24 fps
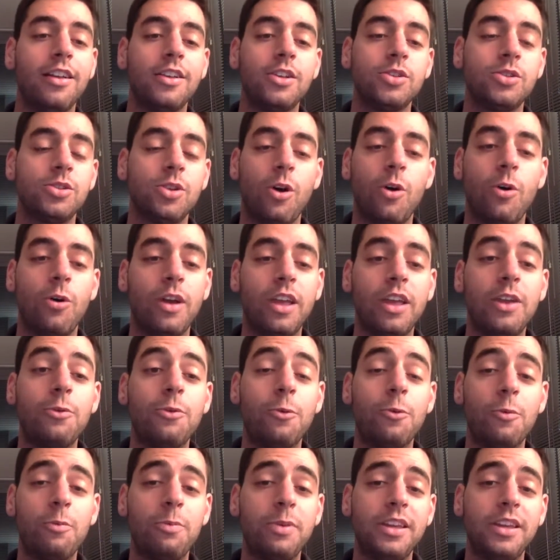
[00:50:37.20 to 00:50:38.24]
So it
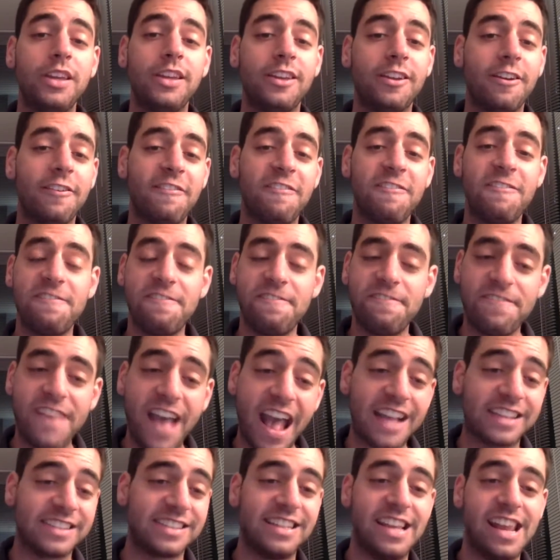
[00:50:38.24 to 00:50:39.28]
will be
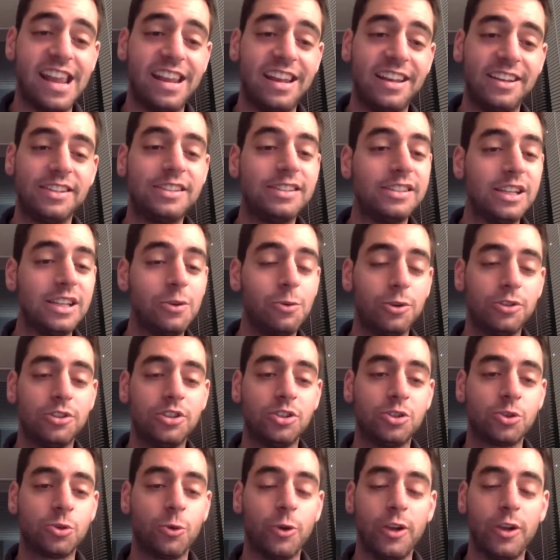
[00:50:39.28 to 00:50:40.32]
fascinating to see what
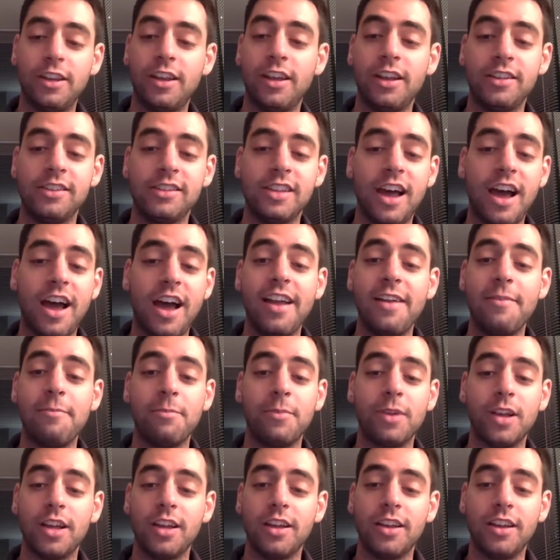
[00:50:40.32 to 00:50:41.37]
Detroit does.
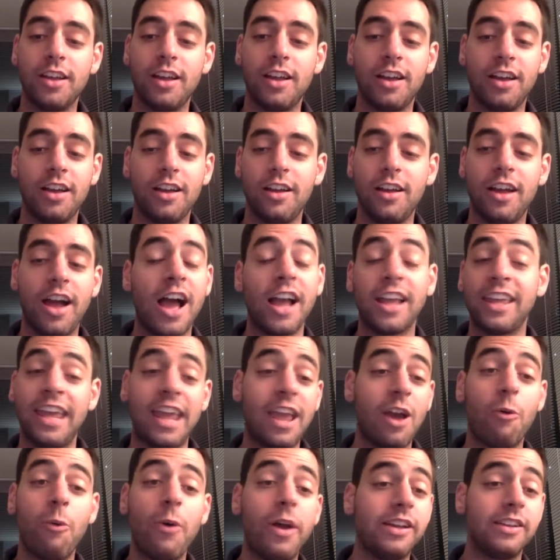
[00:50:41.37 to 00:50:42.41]
I
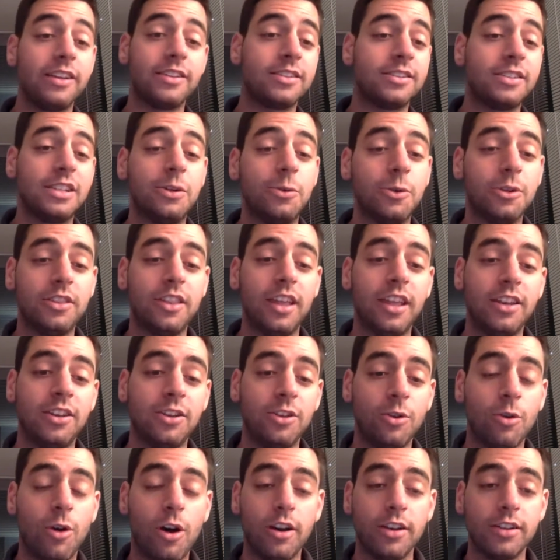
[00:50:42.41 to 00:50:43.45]
can't wait to see what they
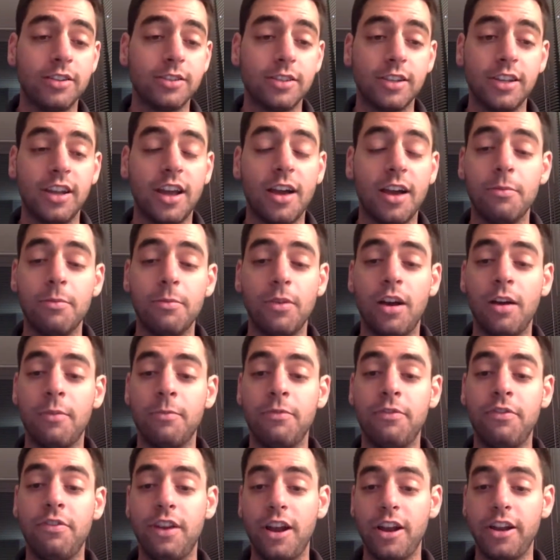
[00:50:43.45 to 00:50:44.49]
do, honestly.
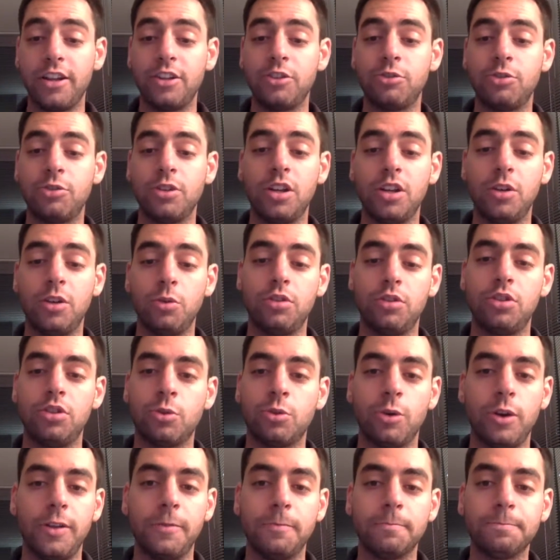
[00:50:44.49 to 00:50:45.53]
I'm very intrigued with
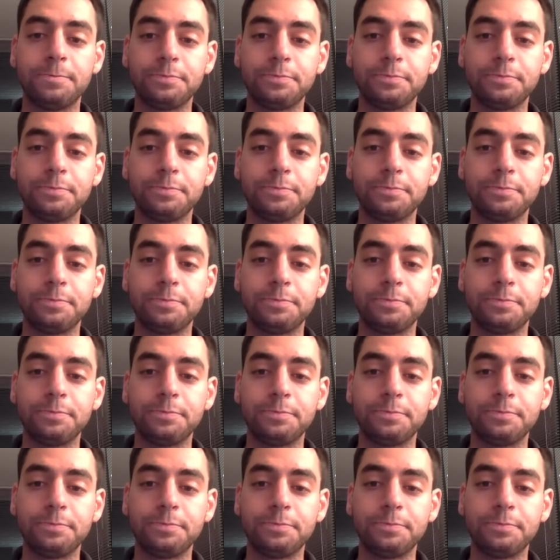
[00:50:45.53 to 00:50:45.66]
Detroit.